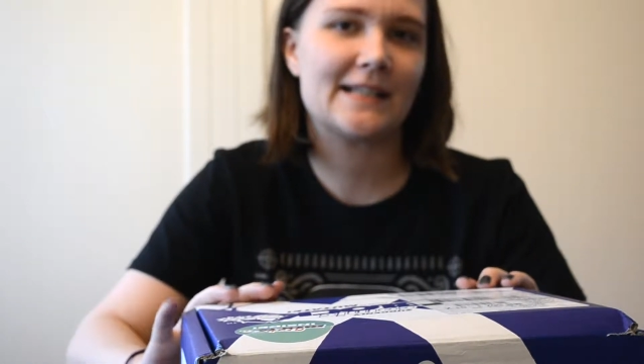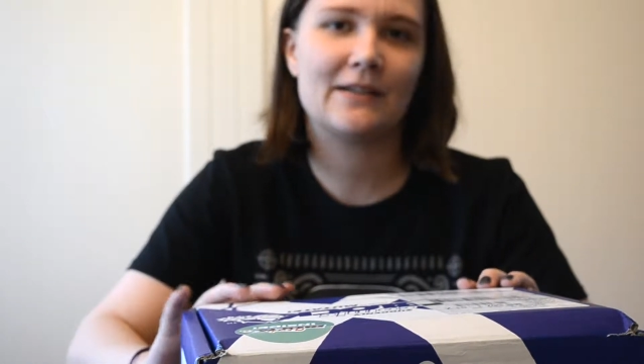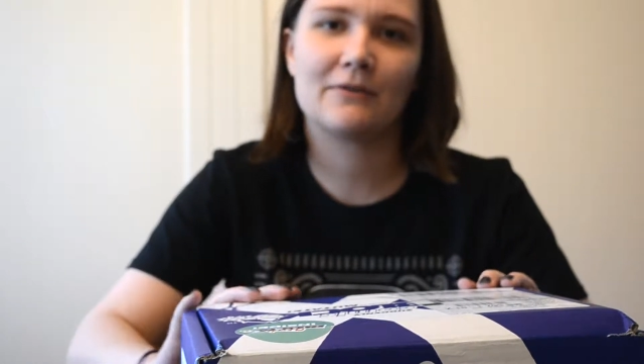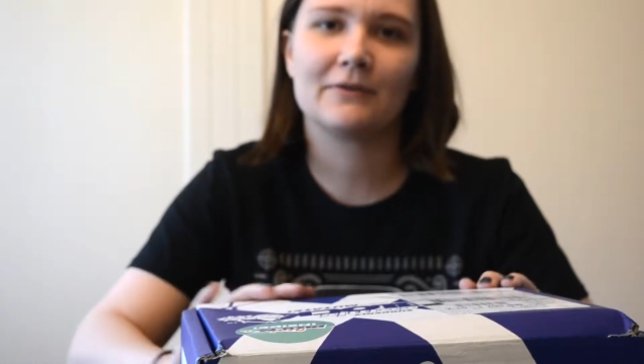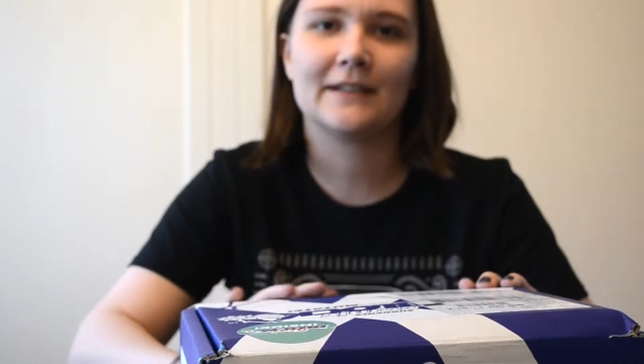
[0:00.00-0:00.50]
and
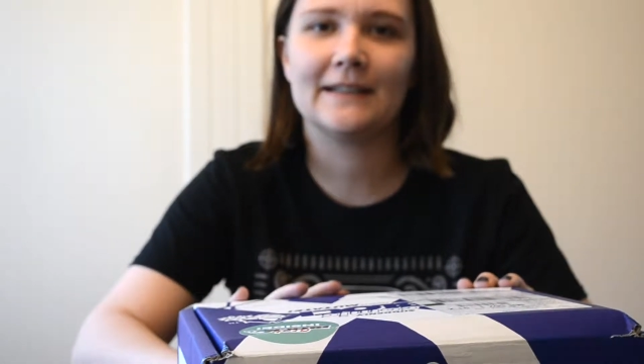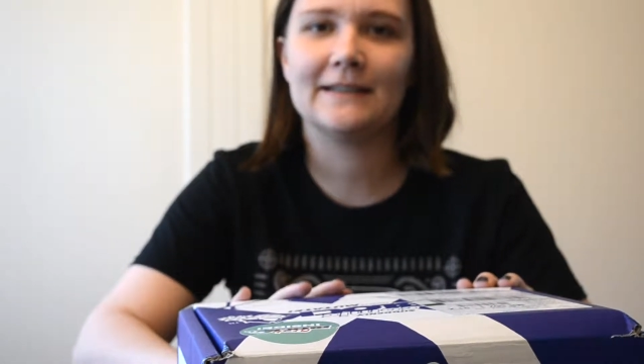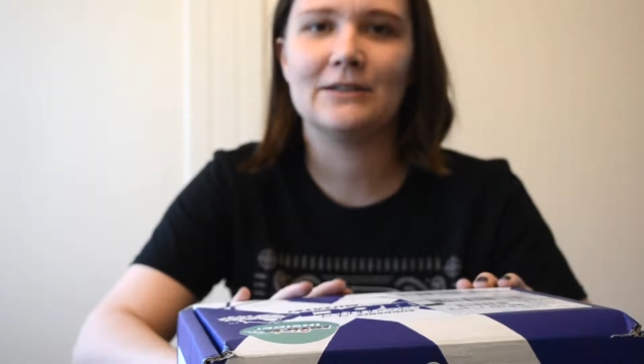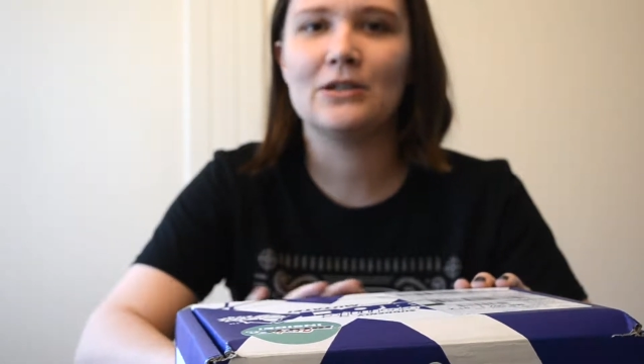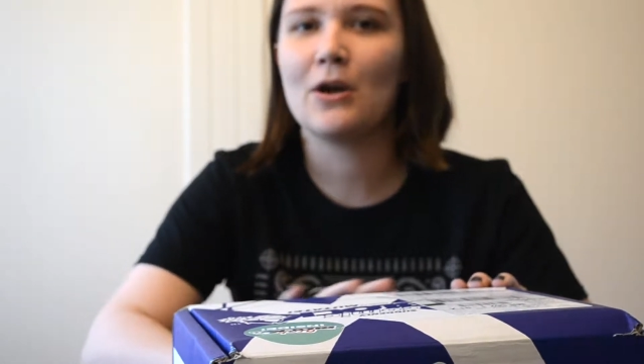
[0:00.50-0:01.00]
you don't really
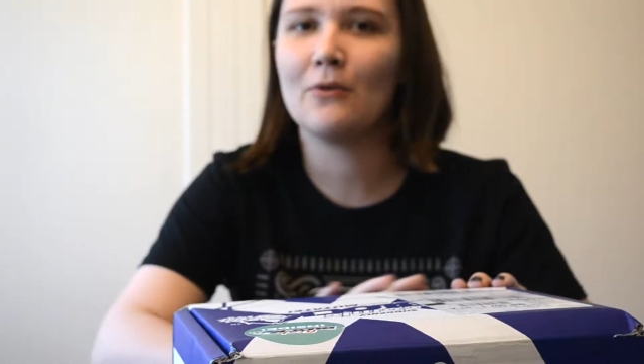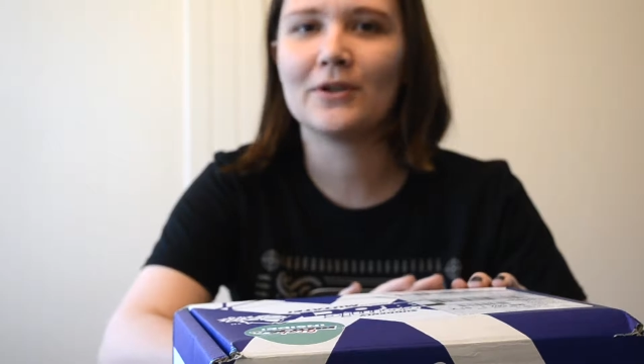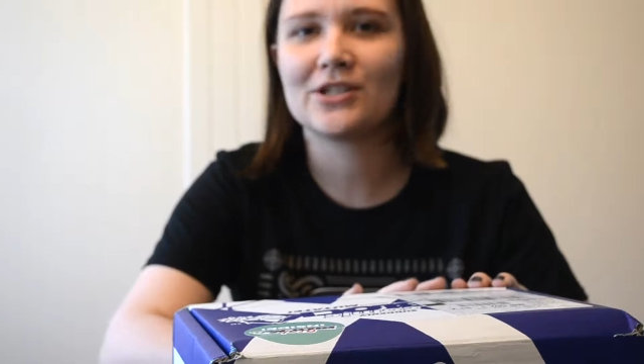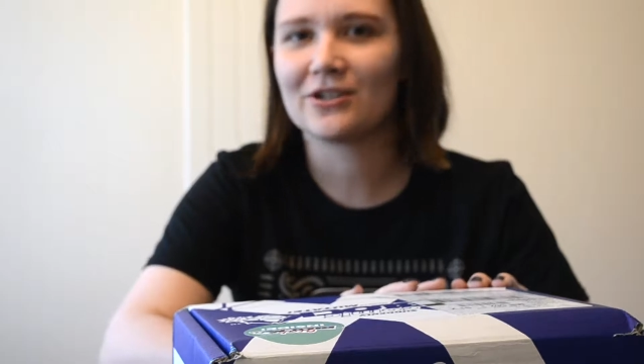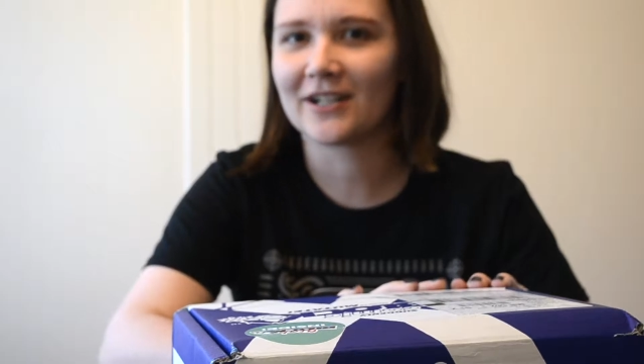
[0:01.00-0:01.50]
know
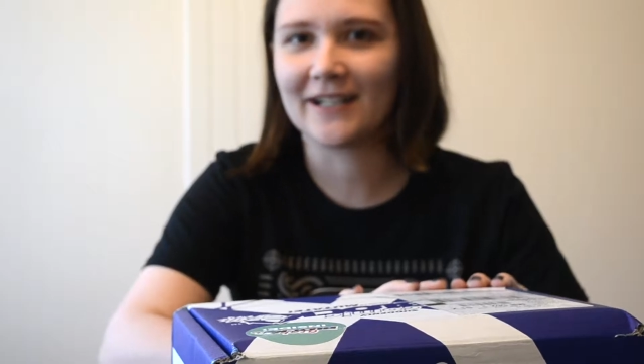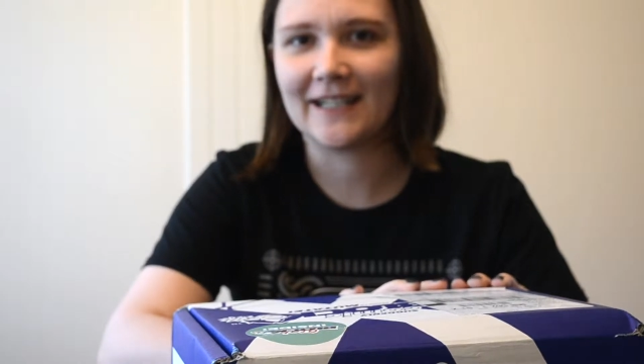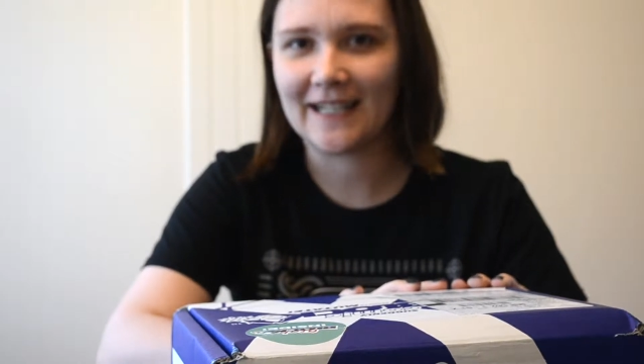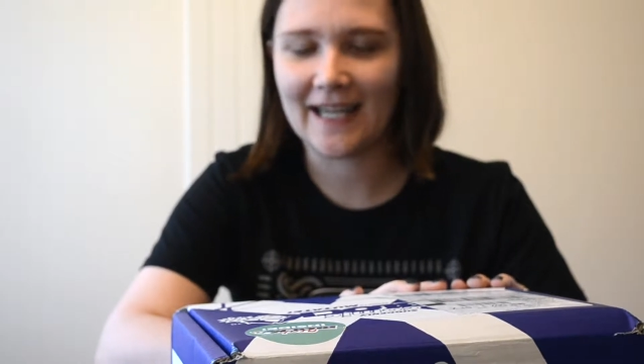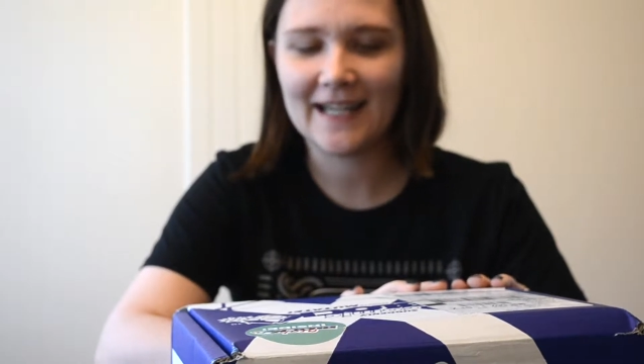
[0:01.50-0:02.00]
what you're going
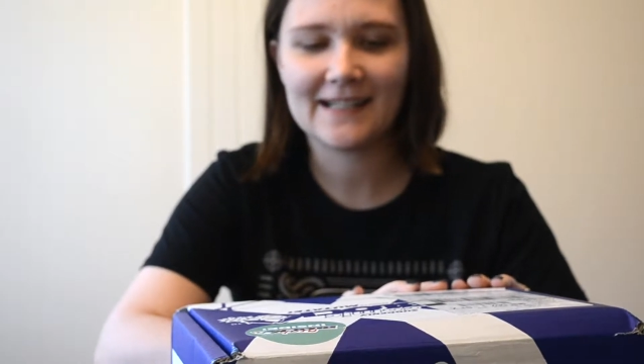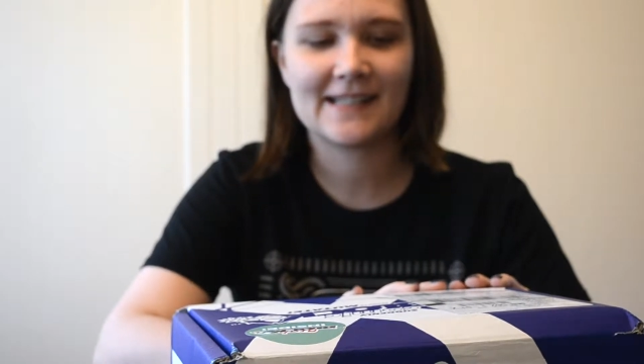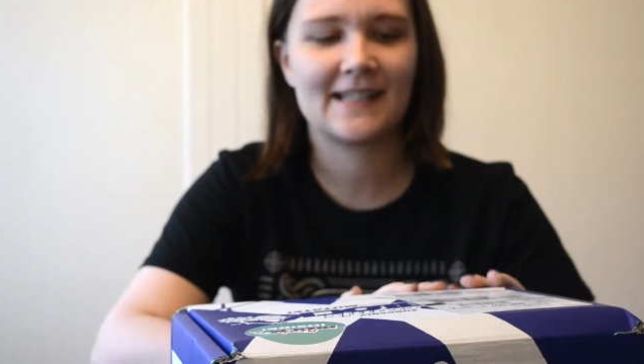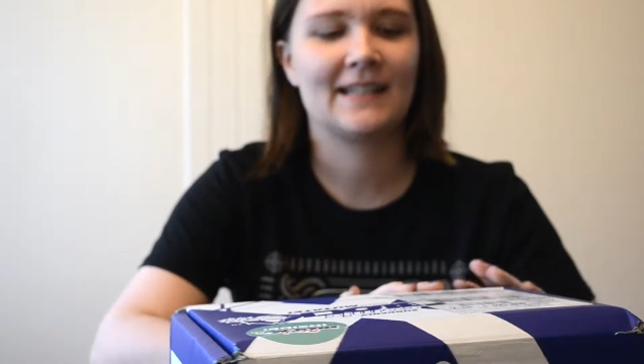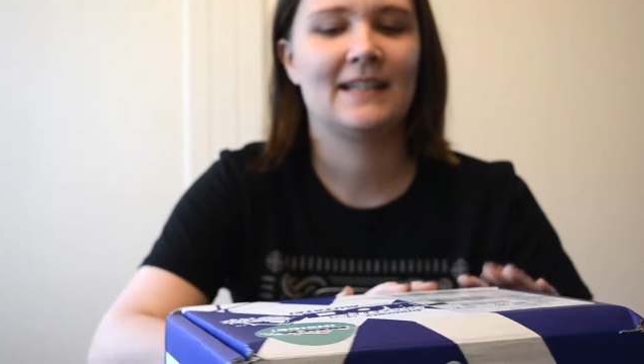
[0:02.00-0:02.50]
to get.
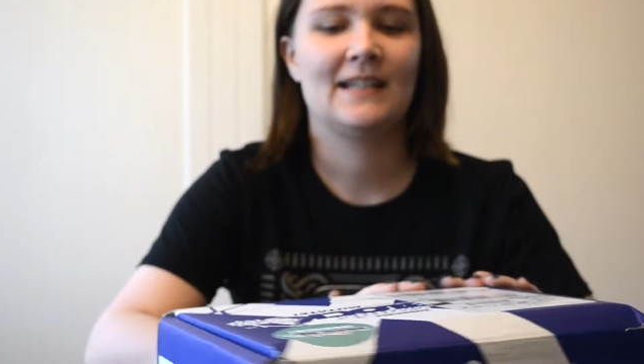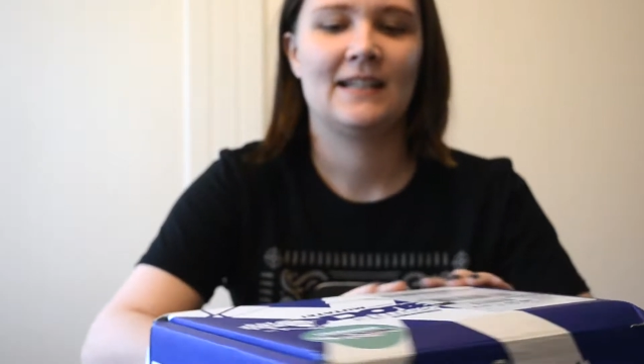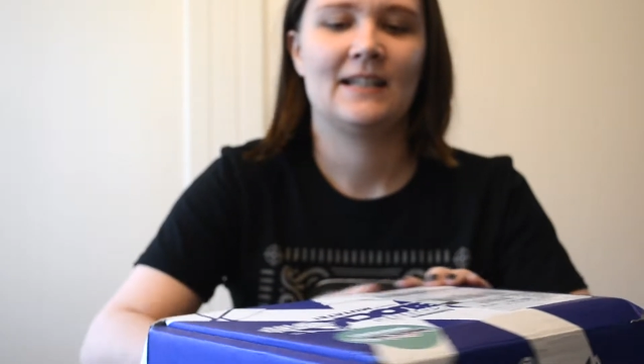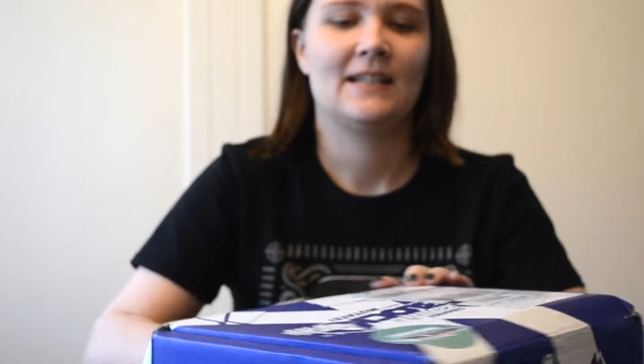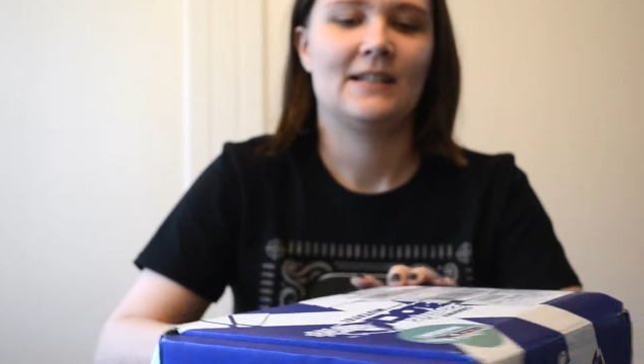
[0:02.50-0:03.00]

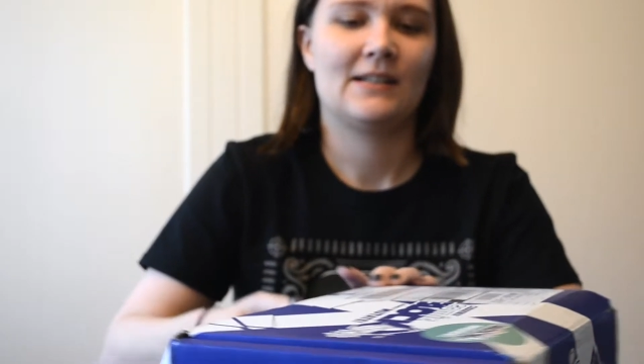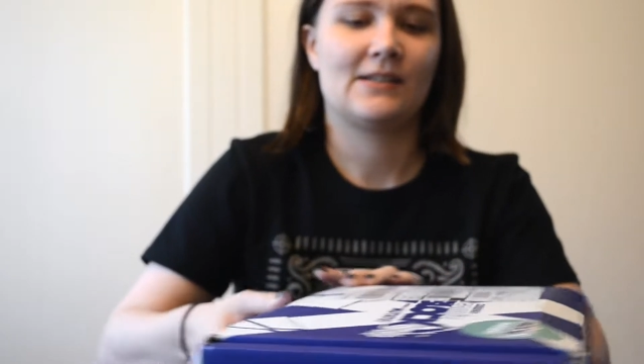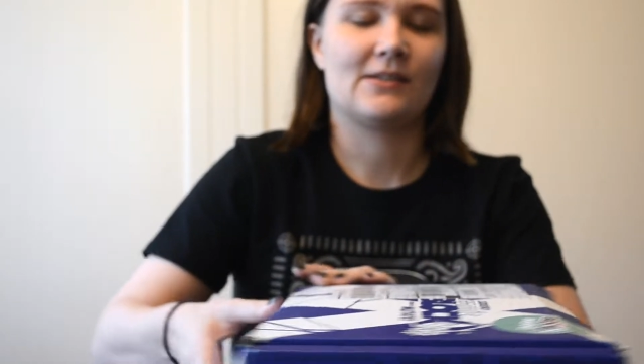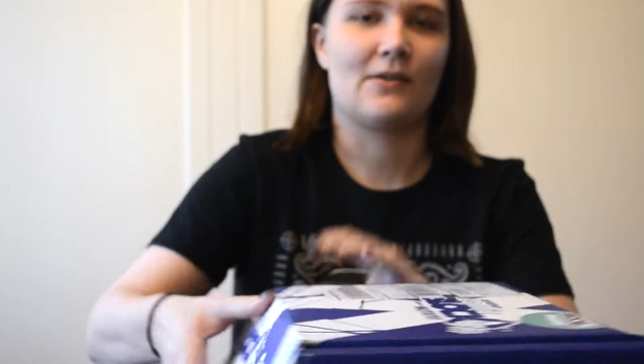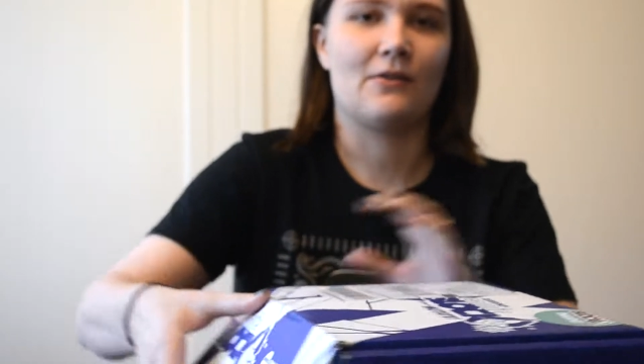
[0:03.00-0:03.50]

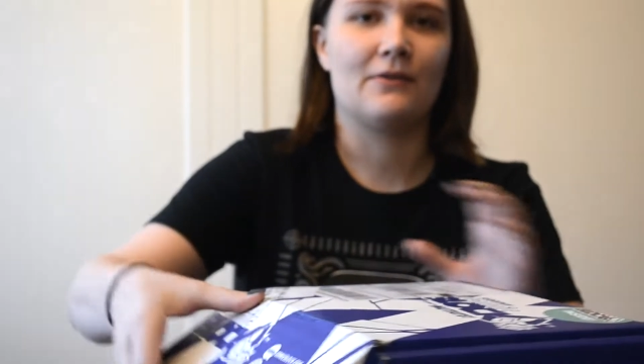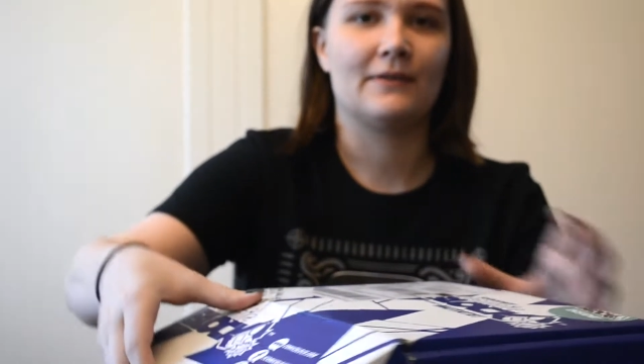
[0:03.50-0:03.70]
So,